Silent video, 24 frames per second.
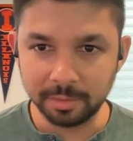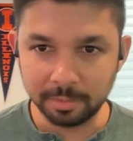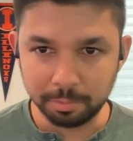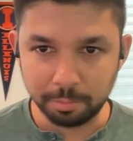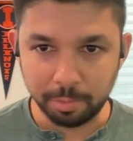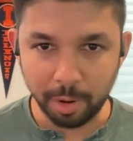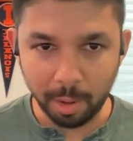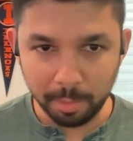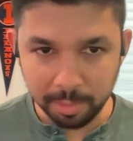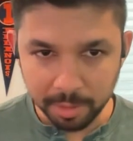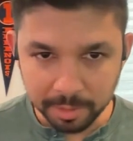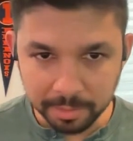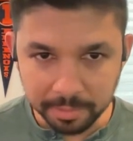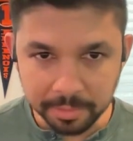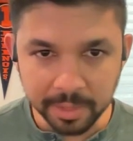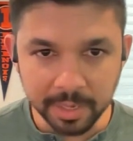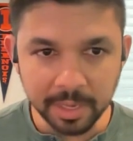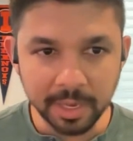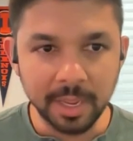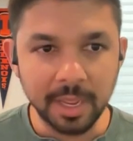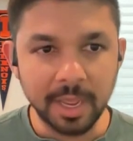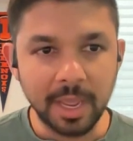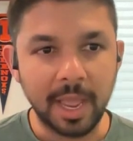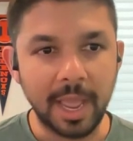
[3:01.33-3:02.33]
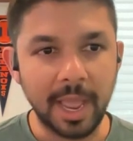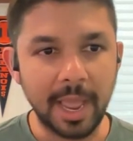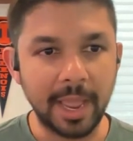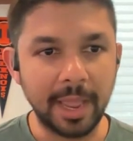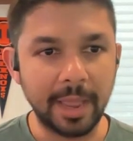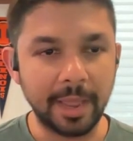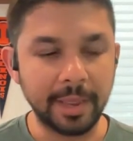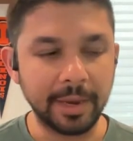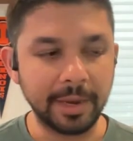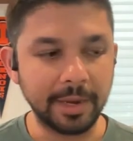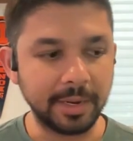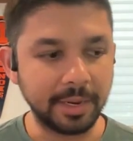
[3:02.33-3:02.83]
mm-hmm. problem,
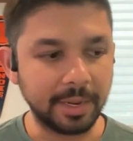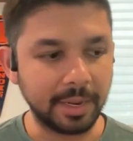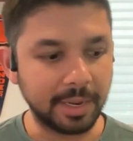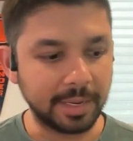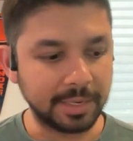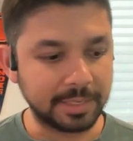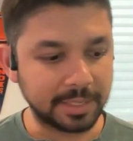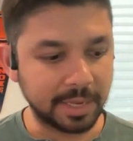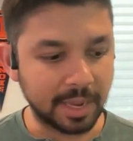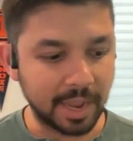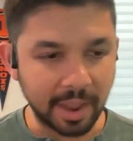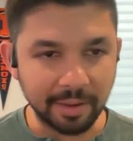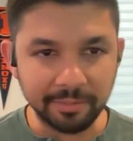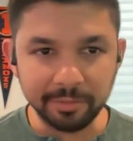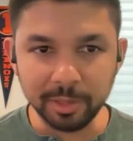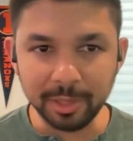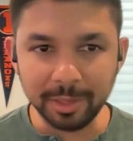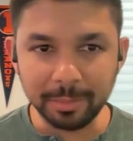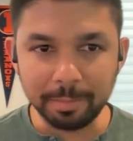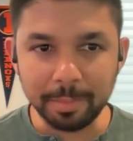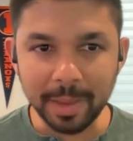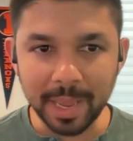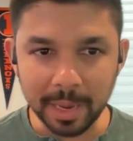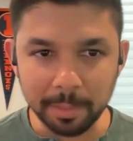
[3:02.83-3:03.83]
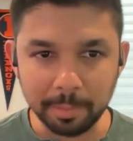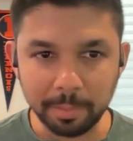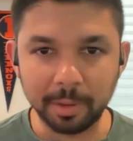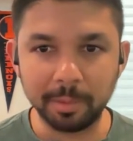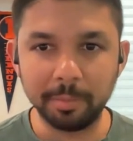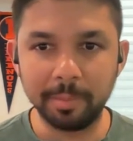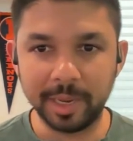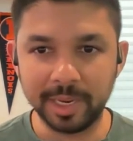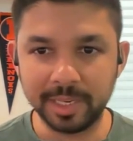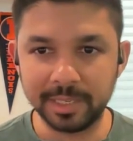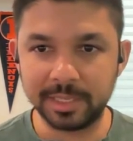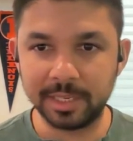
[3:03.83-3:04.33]
and it's a heavily
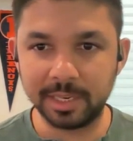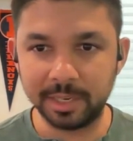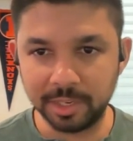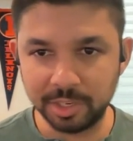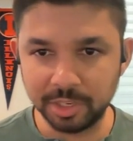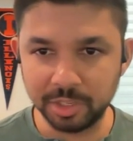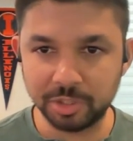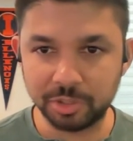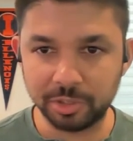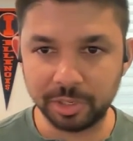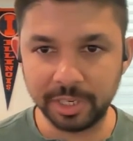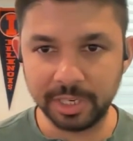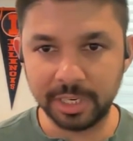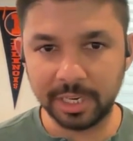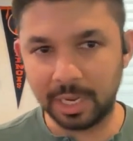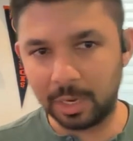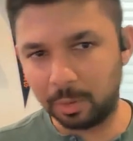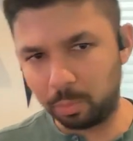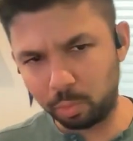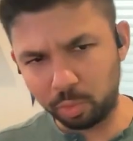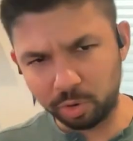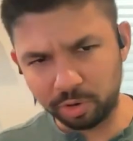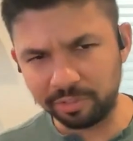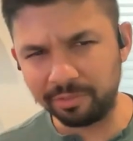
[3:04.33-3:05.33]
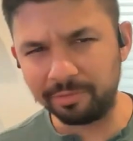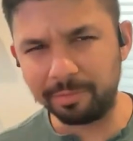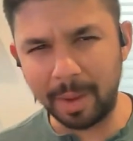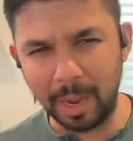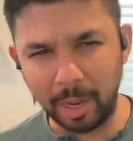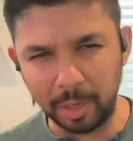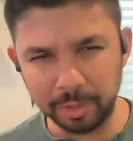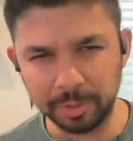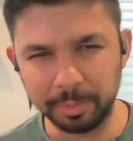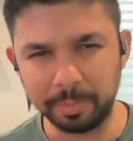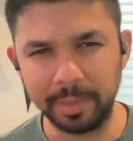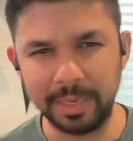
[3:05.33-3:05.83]
paper-based industry and
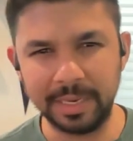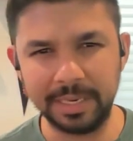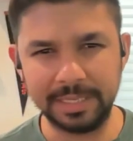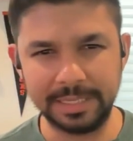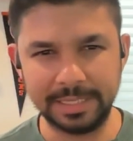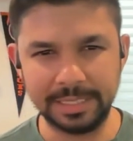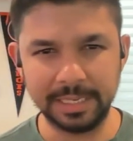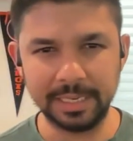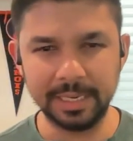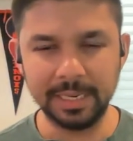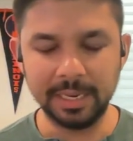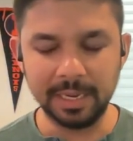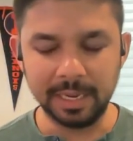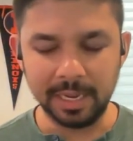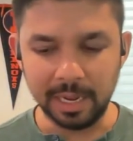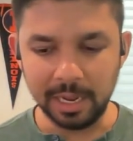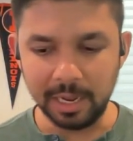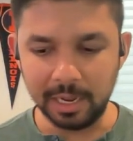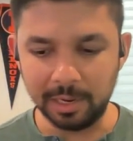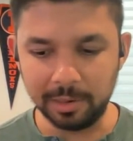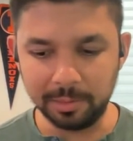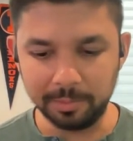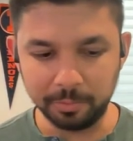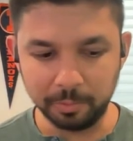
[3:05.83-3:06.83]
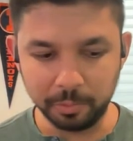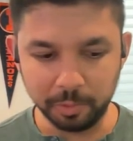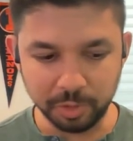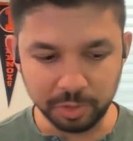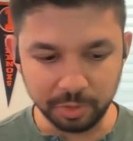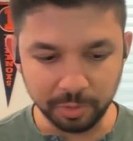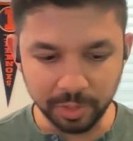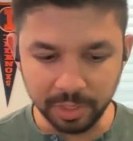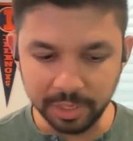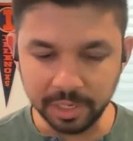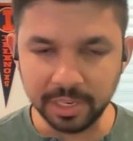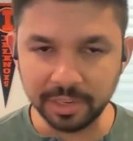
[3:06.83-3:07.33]
word-of-mouth based, um, which
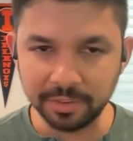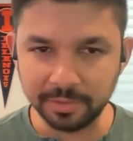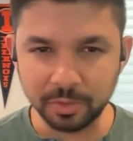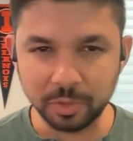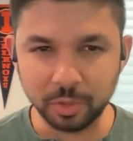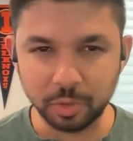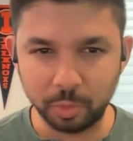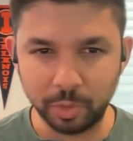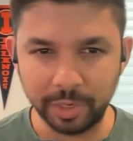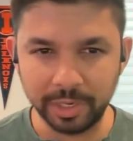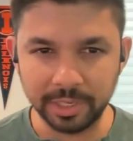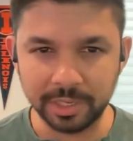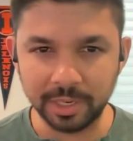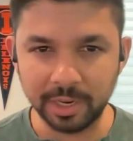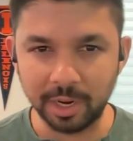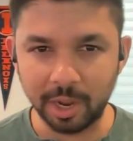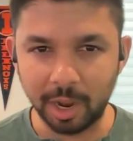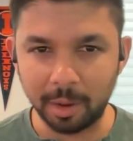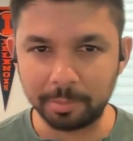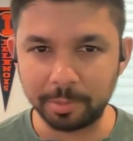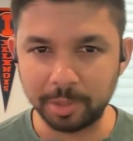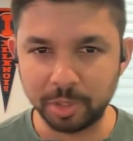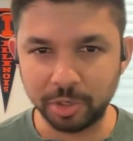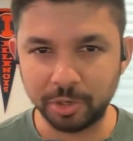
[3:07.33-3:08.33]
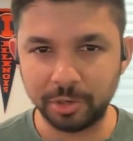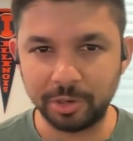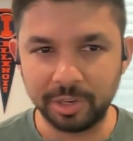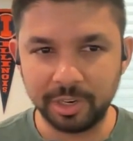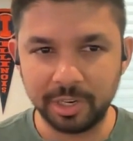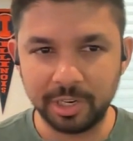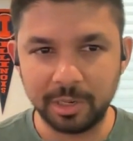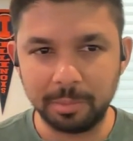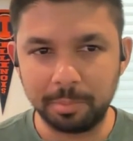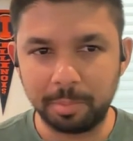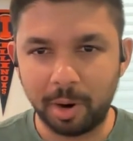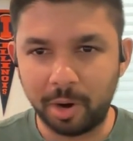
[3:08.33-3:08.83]
really gives Squint an
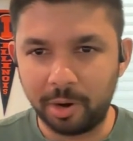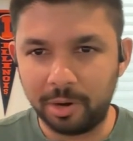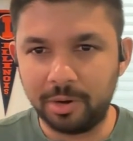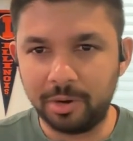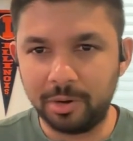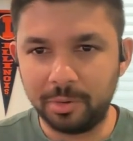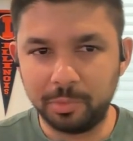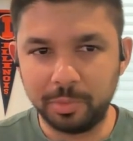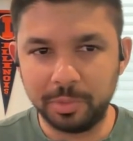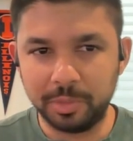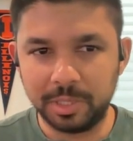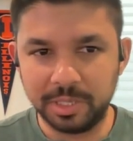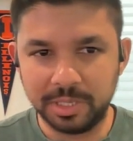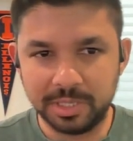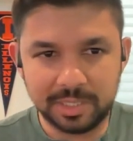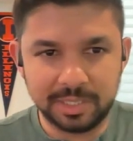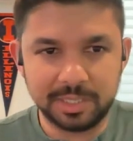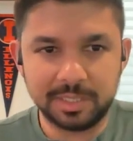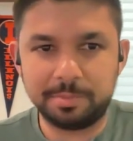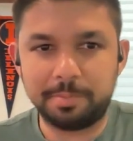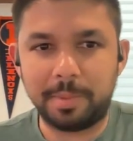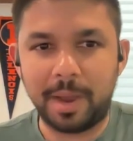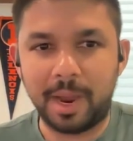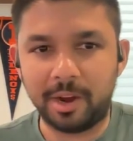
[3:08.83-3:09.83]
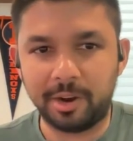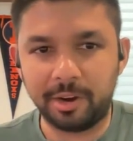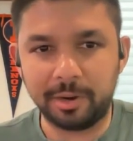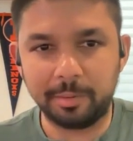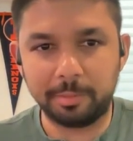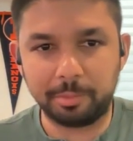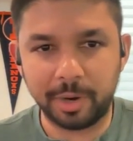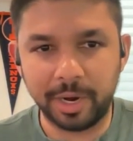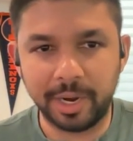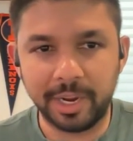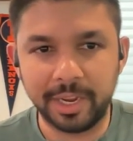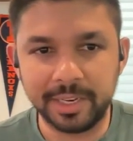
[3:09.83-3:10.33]
opportunity to partner with these inspiring
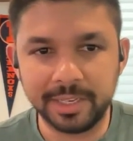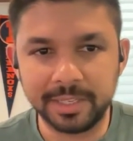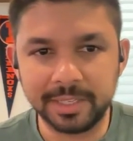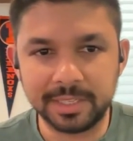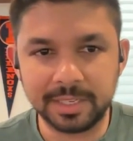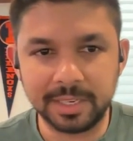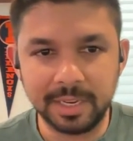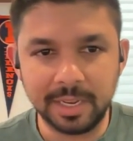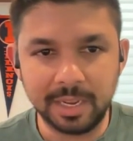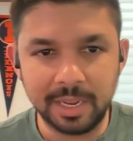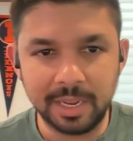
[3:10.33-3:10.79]
brands